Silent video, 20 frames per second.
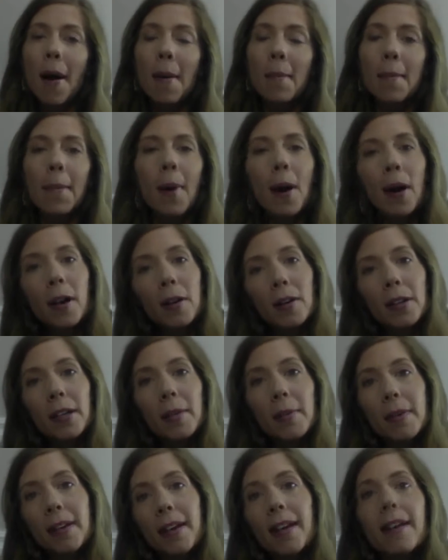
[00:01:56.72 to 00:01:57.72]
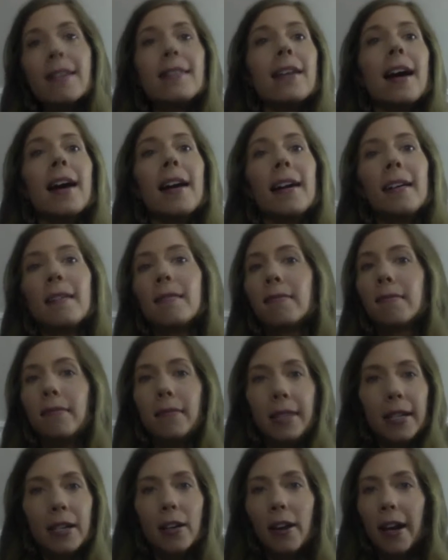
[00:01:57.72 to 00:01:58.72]
partly because I
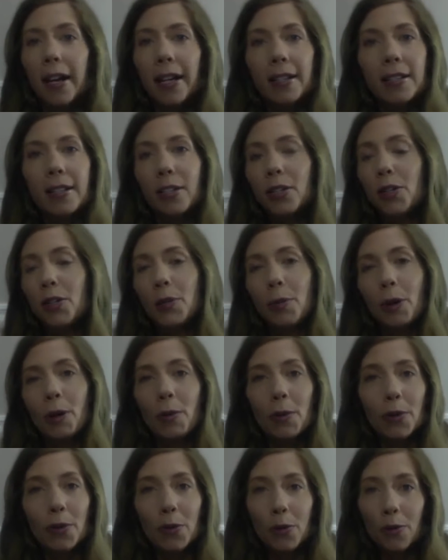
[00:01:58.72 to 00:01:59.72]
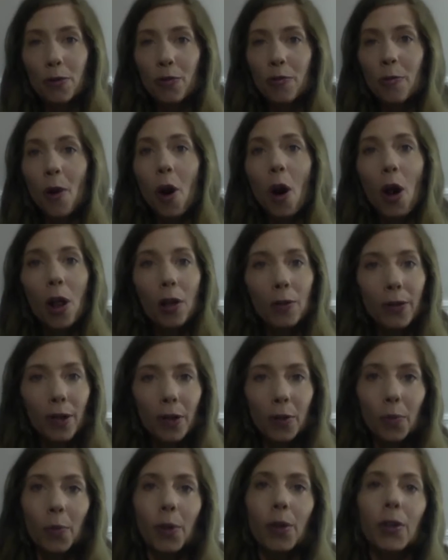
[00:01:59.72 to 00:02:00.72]
continue to work with students from all around
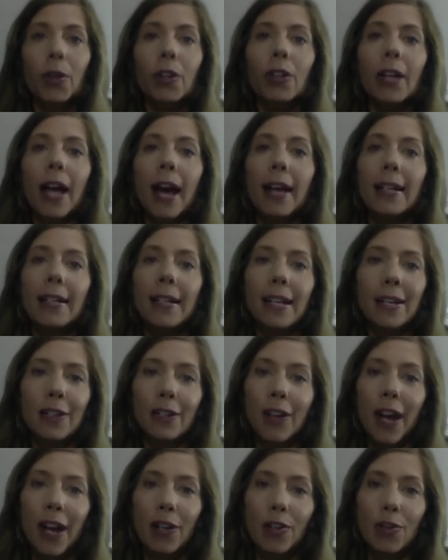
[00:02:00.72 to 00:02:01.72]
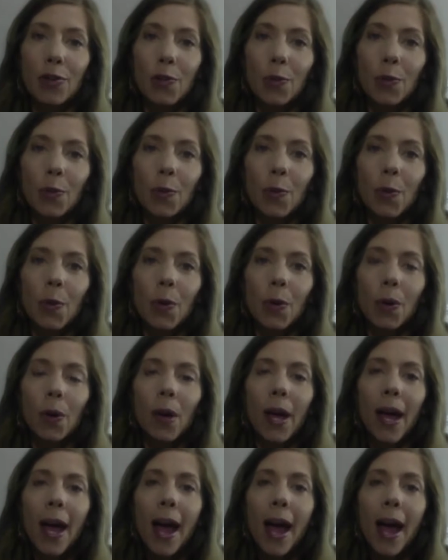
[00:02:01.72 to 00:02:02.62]
the world at an international school,